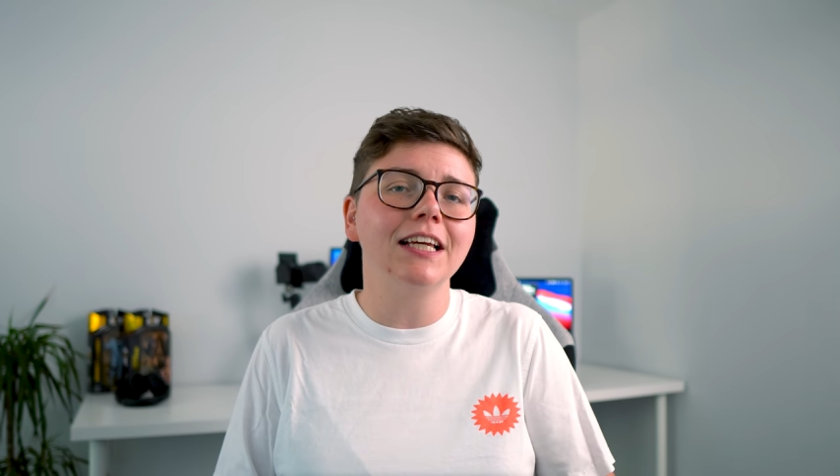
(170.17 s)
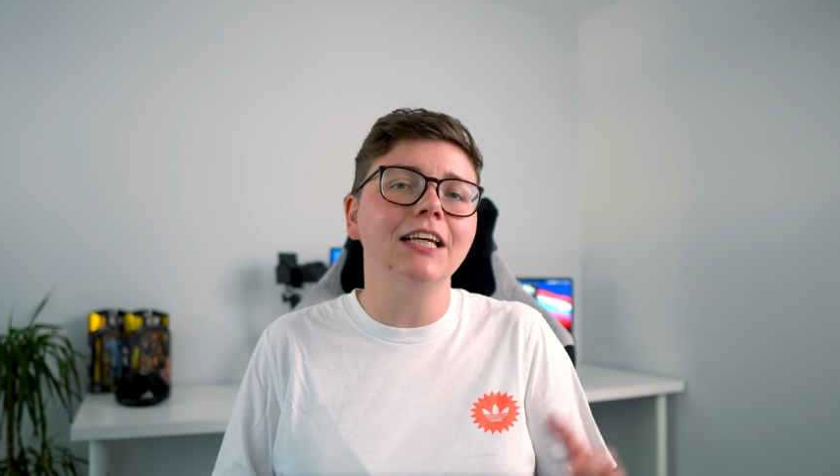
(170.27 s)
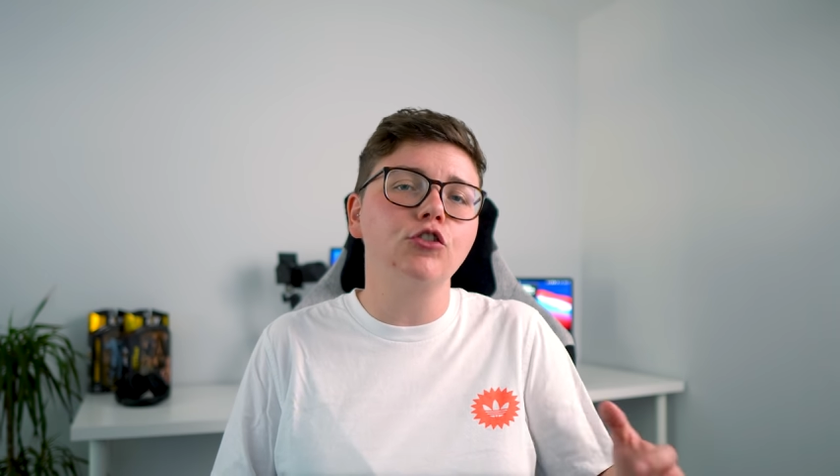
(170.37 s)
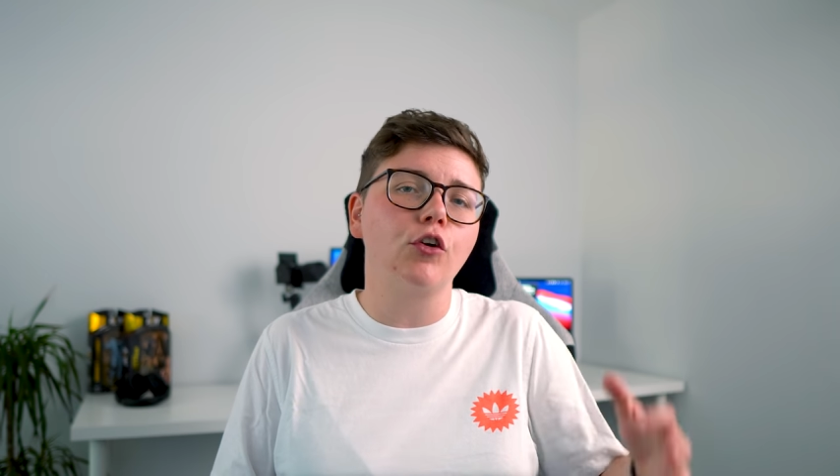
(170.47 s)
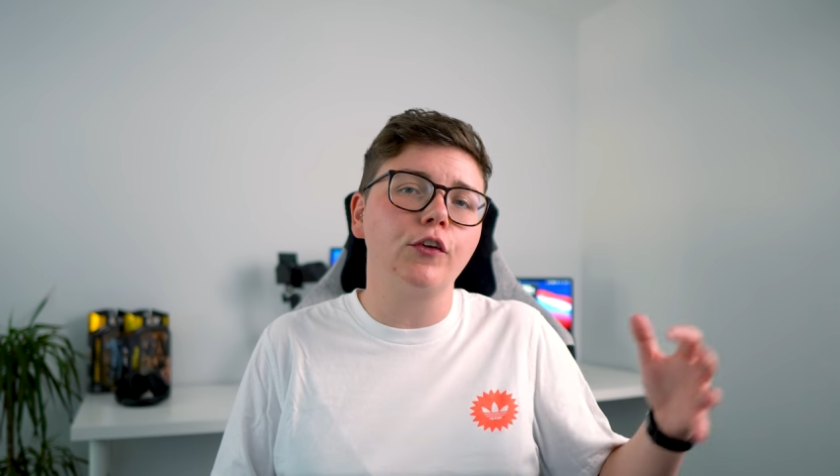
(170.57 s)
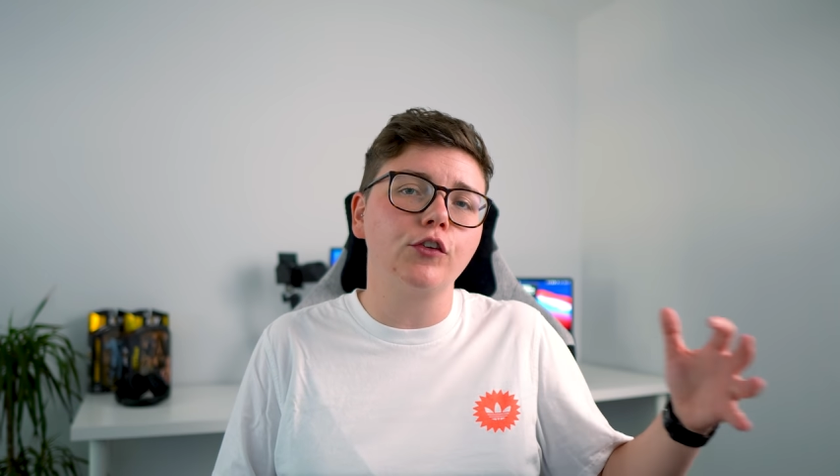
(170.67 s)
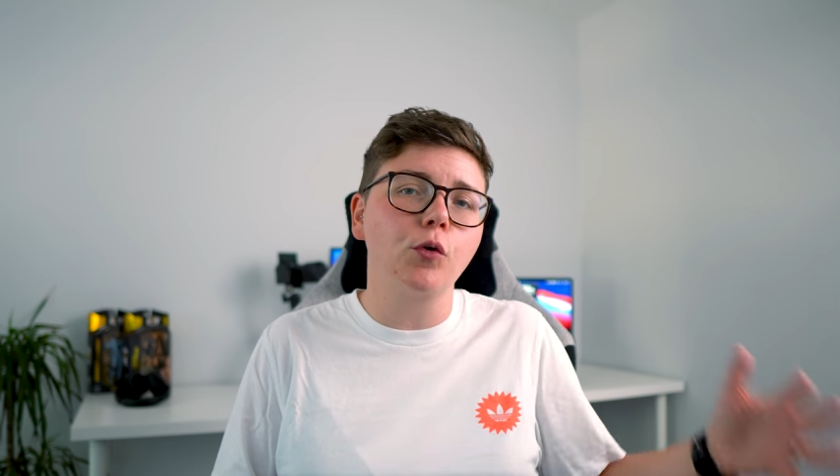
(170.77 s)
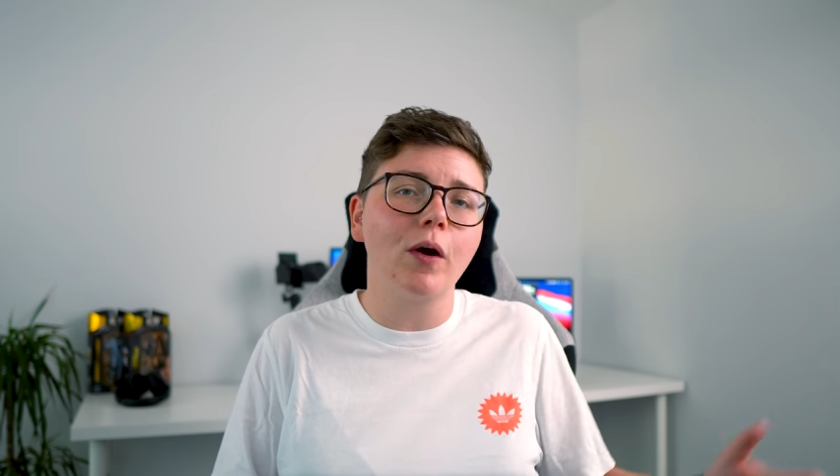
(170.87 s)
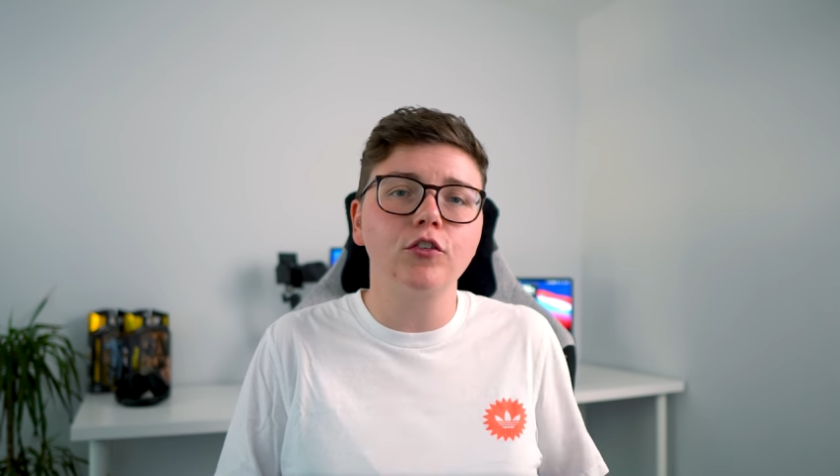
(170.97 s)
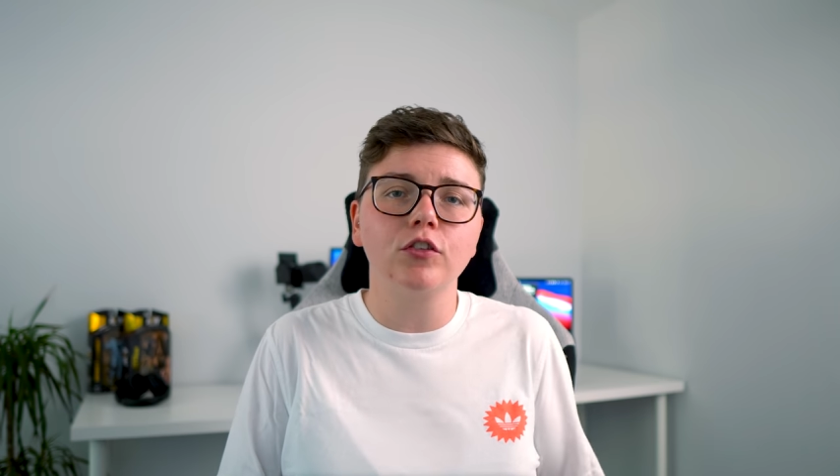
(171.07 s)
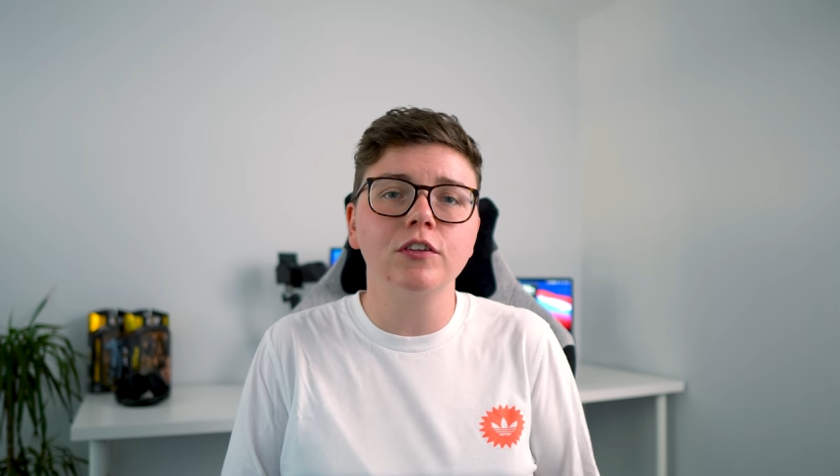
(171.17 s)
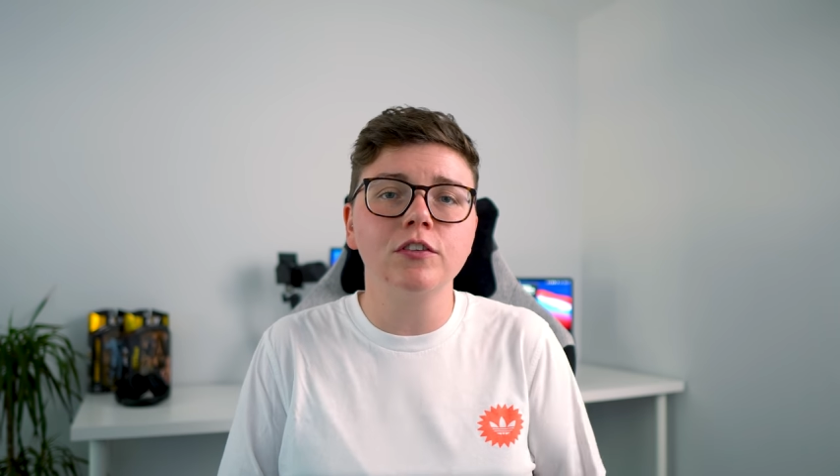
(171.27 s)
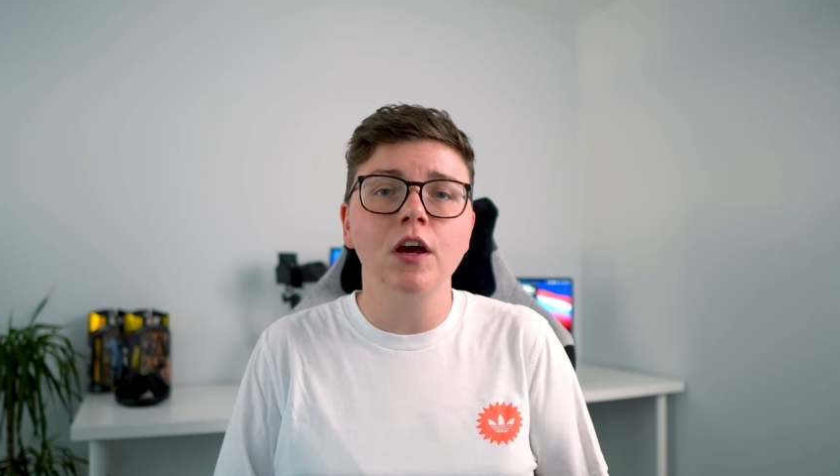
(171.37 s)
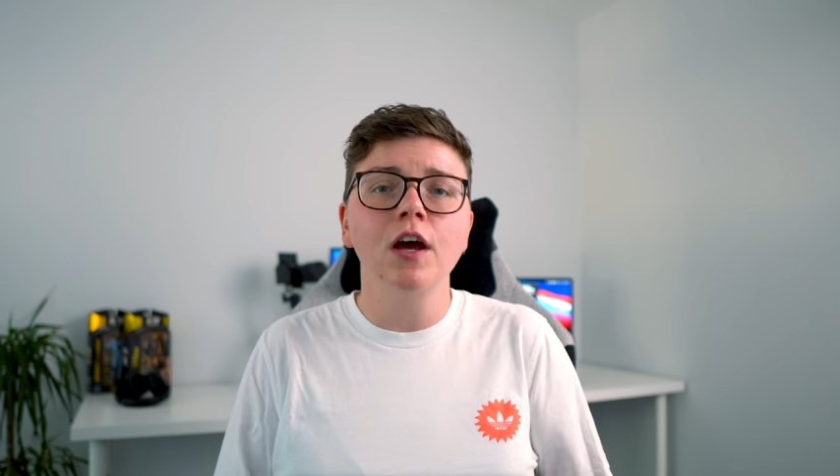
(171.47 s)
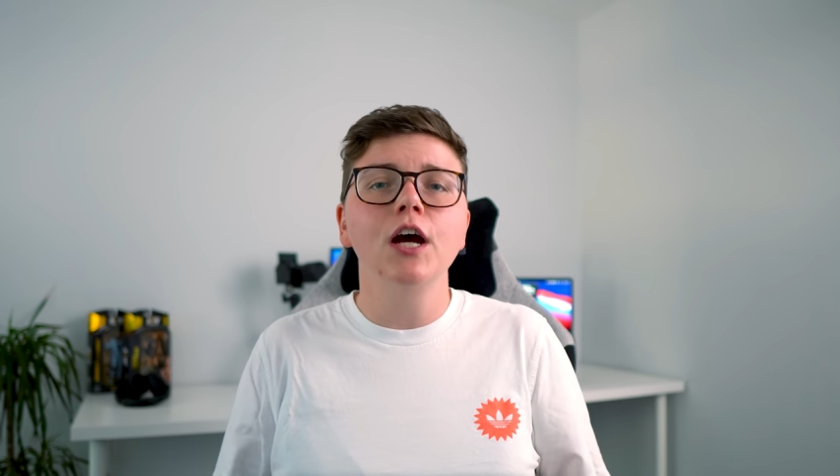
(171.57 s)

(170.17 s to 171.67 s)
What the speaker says: each other's questions